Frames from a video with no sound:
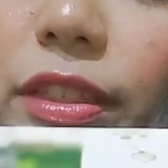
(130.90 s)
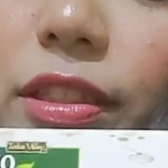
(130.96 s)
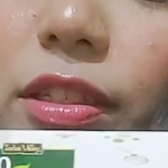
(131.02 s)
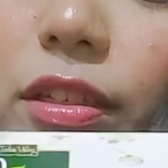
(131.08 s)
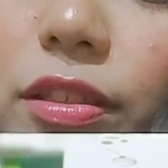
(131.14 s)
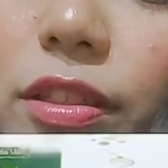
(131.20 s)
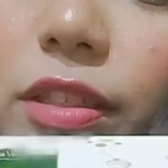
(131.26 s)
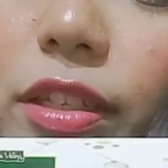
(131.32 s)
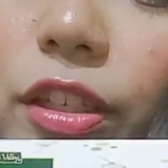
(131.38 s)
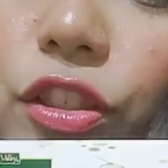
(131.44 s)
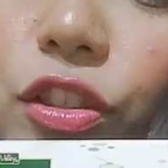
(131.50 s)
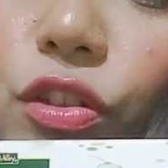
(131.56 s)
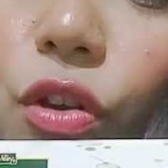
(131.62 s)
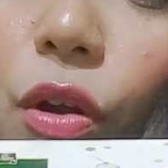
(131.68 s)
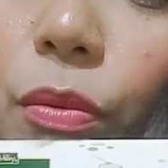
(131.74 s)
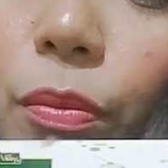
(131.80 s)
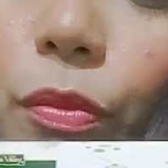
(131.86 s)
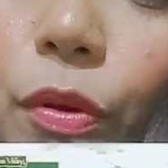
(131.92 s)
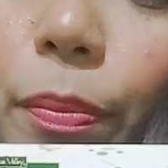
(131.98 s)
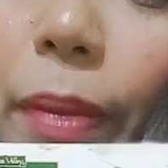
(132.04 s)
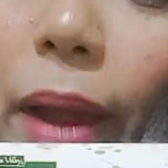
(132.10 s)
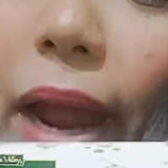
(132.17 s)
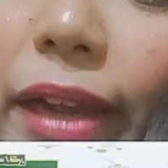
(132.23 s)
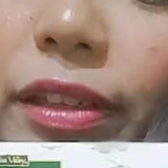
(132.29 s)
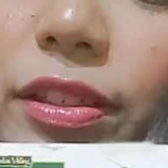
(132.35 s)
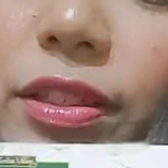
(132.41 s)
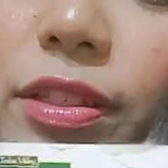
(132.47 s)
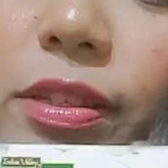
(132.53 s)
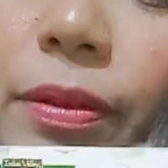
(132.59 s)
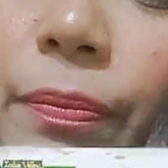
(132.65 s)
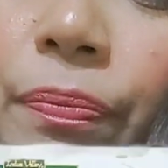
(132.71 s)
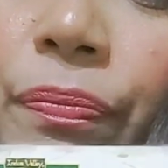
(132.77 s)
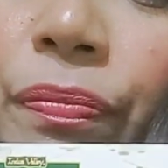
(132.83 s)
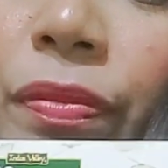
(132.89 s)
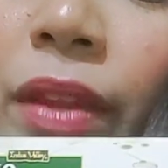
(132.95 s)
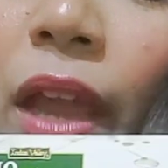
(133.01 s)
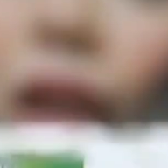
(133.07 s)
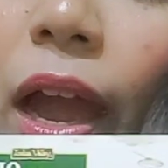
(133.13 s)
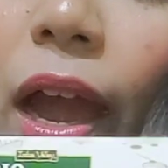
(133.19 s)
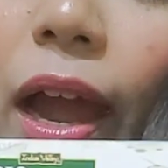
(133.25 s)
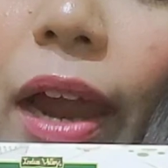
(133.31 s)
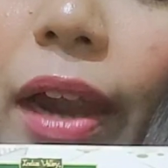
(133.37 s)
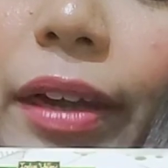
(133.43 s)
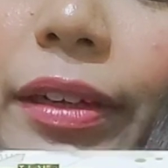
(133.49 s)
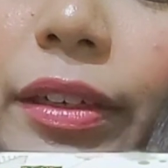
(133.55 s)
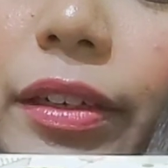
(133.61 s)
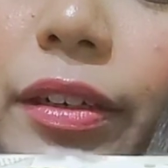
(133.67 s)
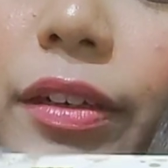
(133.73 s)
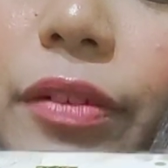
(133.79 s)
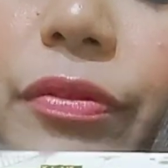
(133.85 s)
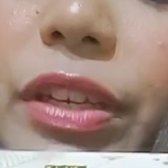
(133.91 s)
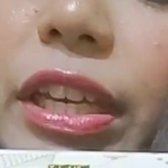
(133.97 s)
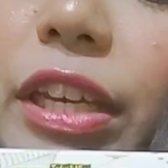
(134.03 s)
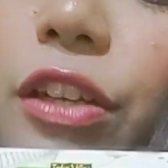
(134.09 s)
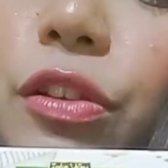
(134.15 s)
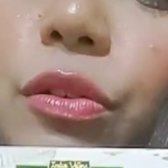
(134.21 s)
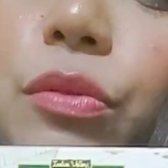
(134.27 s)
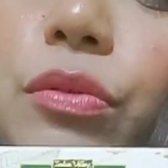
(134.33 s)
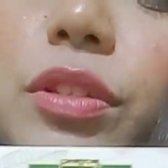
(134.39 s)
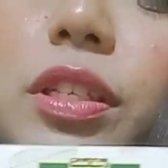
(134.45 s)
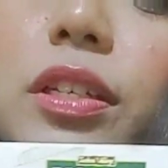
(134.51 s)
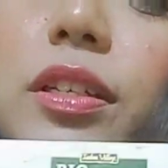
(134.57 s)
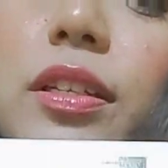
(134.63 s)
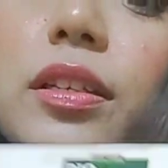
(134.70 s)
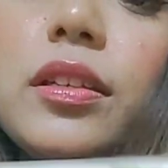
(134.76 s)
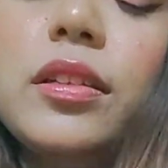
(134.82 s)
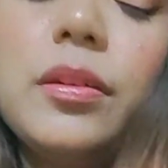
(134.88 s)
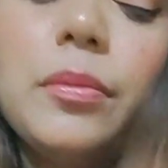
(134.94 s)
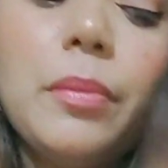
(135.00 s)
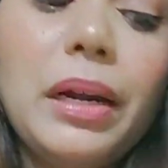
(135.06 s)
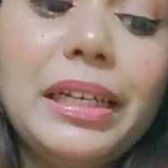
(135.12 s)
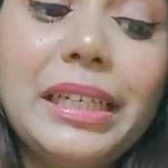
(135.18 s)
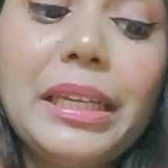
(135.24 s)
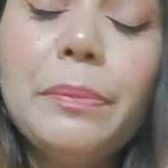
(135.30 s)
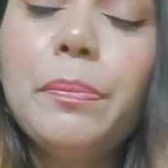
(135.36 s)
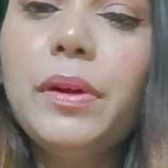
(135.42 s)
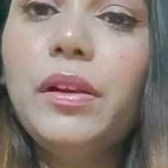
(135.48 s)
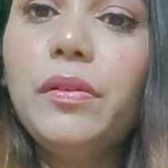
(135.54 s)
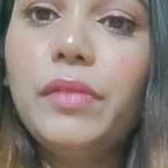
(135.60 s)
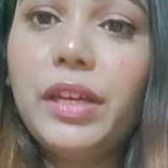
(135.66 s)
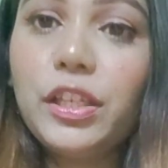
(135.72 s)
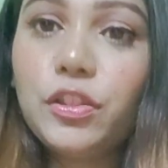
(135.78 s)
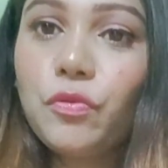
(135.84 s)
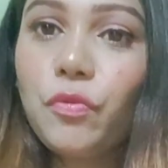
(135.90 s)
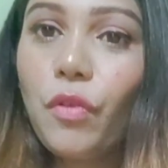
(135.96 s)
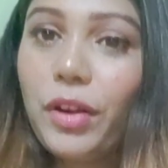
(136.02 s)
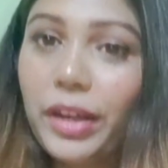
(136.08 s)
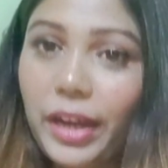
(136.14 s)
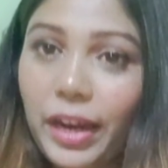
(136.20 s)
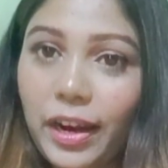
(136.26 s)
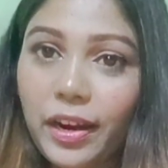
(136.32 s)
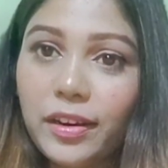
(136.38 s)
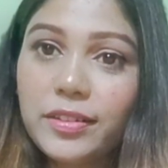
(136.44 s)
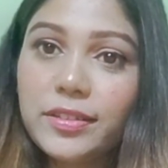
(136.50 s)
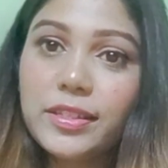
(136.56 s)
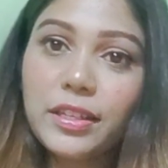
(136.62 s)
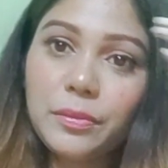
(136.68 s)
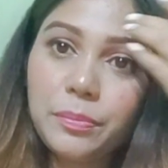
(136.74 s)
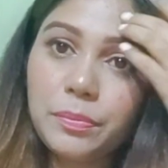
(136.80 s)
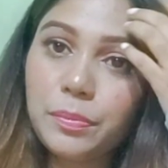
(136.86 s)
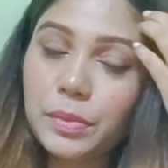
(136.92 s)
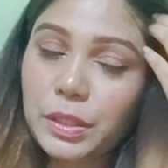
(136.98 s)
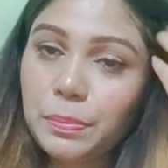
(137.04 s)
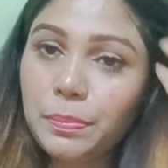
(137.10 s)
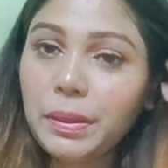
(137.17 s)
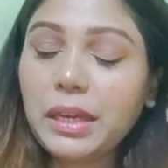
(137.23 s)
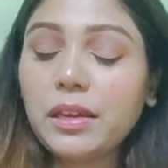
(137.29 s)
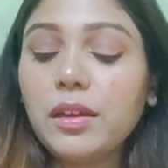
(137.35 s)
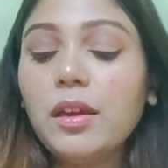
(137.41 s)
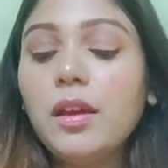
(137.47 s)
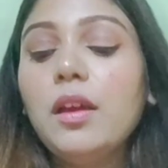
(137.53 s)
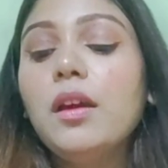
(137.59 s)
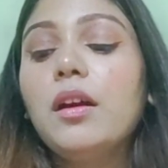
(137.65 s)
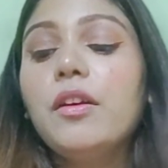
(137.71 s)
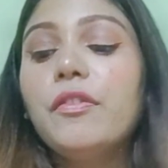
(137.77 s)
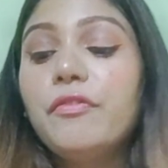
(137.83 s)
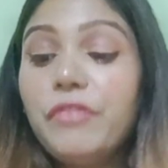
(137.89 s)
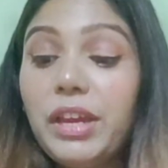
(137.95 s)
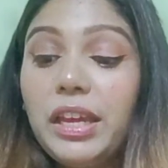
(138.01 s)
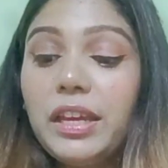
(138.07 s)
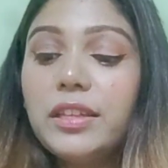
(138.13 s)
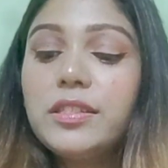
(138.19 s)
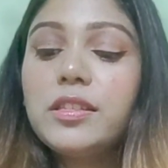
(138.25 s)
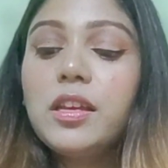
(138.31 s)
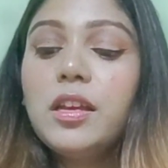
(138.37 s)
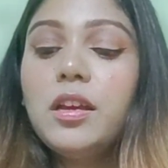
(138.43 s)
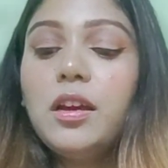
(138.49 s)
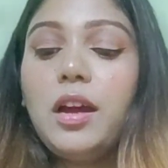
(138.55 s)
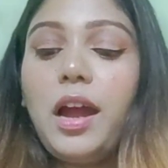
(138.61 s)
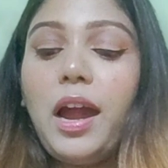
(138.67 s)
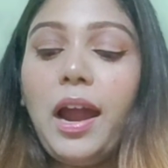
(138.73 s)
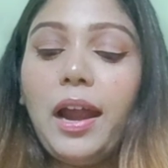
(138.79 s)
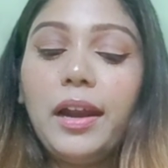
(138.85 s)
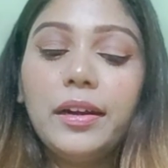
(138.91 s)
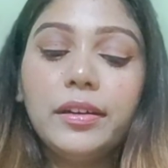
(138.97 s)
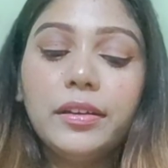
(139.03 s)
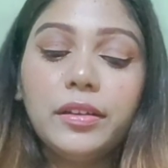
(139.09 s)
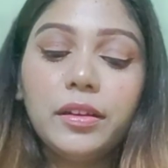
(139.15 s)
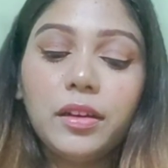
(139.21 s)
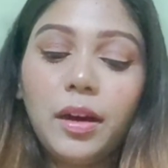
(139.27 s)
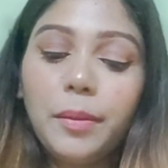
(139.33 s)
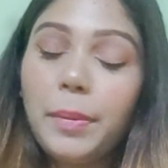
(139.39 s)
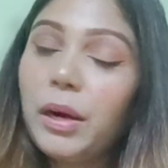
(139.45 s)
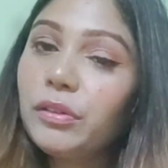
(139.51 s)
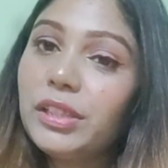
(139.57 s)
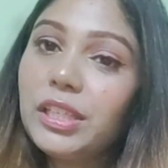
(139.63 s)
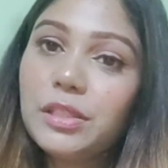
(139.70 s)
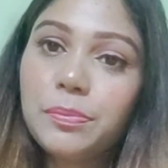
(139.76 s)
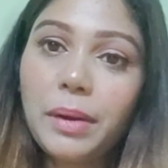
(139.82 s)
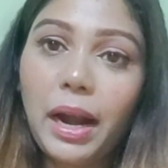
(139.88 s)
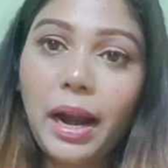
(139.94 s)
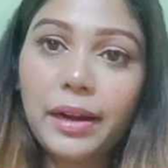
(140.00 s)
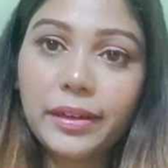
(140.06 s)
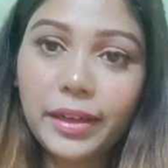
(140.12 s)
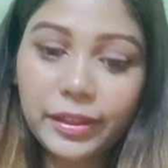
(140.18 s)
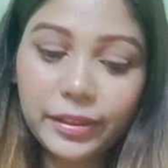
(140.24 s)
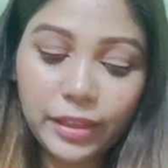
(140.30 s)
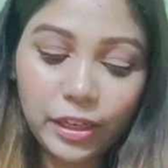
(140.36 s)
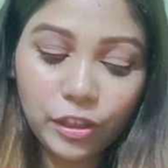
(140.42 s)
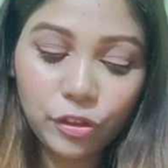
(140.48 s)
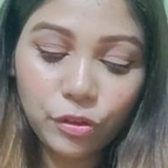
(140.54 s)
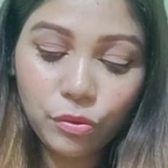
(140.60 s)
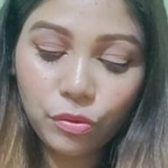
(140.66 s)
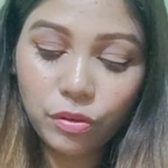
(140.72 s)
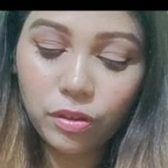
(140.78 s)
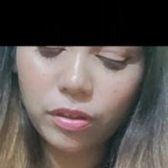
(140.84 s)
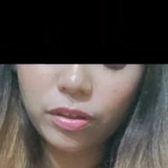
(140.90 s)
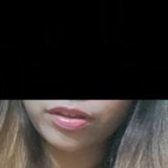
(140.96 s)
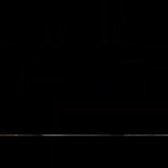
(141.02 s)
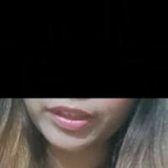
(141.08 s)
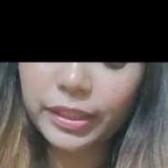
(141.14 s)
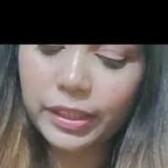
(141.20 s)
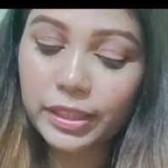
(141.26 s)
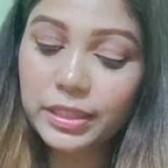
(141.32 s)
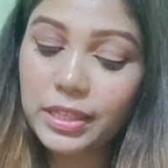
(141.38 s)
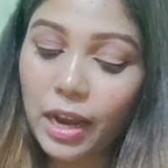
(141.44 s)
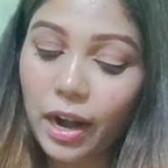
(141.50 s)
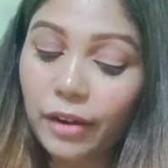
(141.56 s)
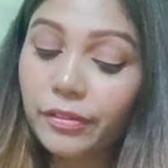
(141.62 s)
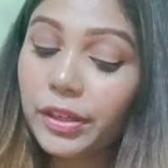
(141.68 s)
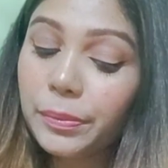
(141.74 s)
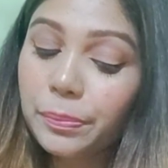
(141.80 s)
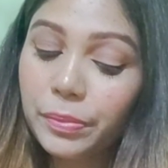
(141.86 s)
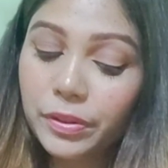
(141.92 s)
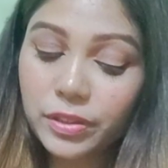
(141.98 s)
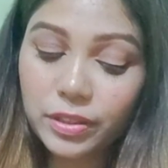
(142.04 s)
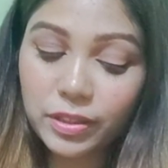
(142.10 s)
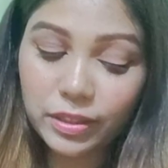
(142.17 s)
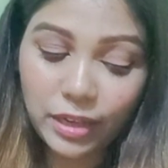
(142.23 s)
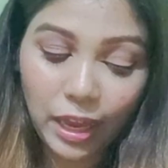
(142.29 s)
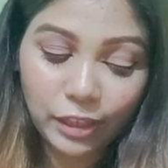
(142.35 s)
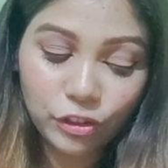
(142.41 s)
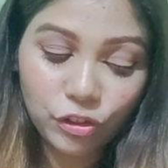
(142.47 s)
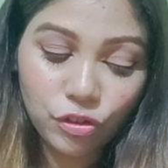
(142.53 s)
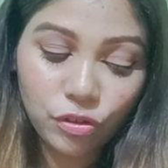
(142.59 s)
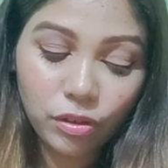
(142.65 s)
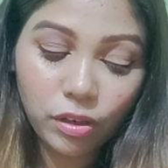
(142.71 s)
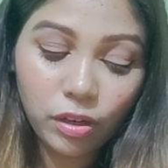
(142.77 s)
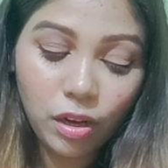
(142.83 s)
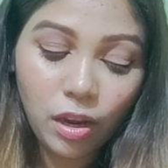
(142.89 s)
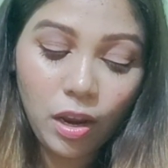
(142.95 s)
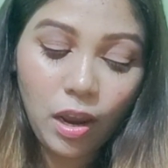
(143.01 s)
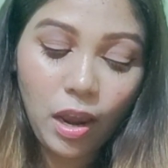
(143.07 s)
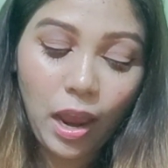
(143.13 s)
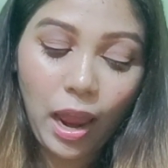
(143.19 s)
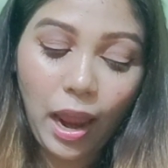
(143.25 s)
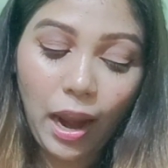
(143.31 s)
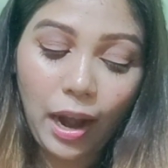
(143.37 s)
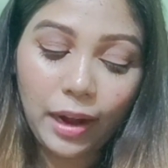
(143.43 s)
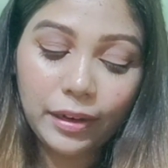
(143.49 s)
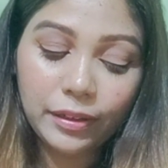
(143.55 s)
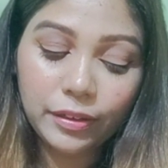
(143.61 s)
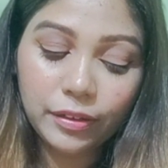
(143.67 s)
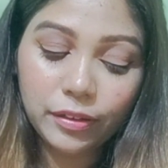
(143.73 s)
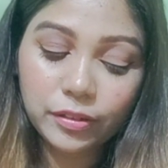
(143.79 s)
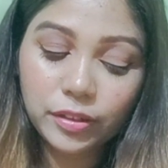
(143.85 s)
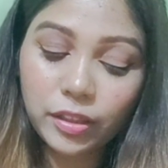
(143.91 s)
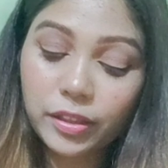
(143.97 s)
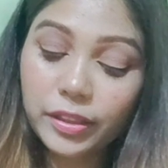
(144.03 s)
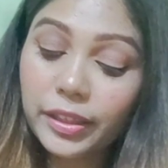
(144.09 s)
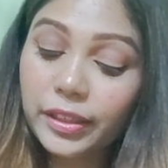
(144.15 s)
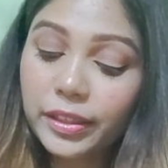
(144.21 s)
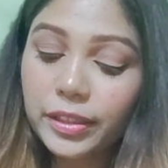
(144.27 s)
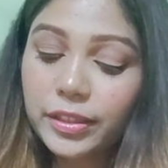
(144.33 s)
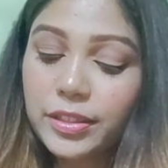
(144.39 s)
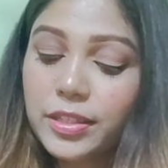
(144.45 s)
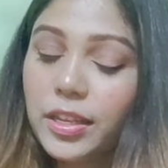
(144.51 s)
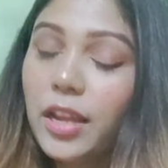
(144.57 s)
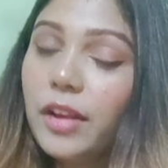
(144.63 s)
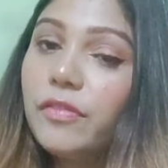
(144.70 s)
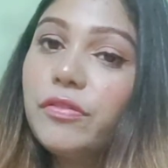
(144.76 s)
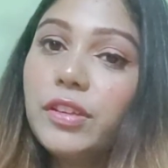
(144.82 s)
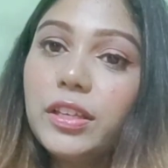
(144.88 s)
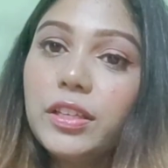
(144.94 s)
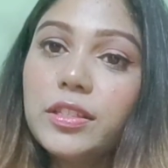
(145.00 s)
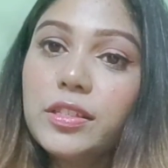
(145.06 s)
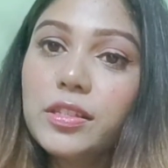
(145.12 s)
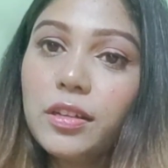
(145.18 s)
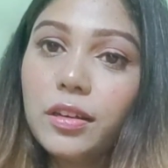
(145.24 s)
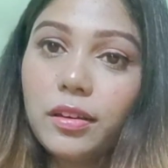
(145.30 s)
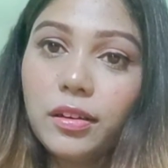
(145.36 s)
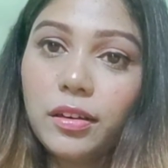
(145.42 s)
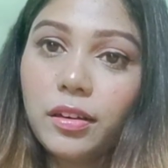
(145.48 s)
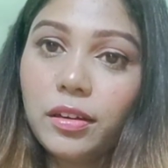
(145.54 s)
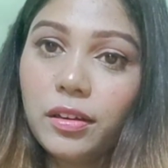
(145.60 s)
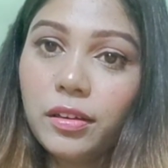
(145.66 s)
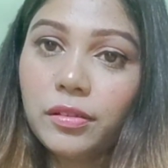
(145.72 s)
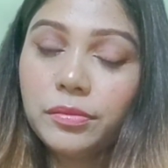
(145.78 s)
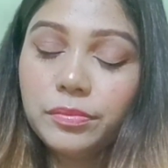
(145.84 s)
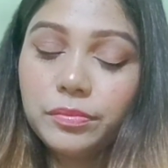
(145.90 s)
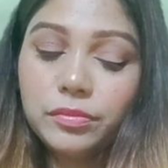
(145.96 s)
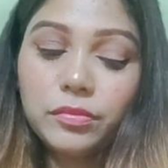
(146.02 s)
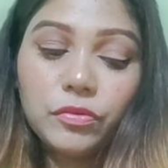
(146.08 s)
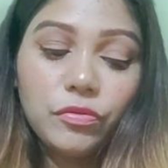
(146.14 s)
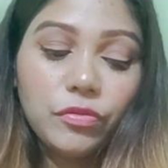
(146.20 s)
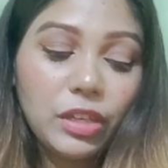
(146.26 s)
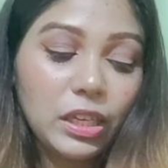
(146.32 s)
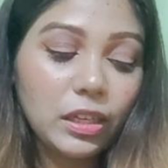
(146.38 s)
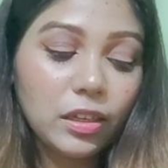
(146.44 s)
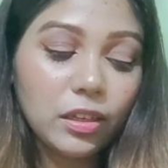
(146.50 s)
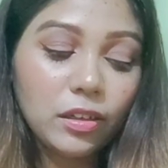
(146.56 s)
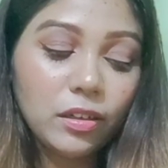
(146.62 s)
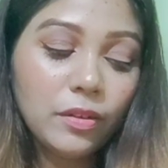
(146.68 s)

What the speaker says: 6 combo packs, and we can use it in a multiple ways for hairs and face. And about this brand I tell you, it is 100% natural, and the kit itself is vegan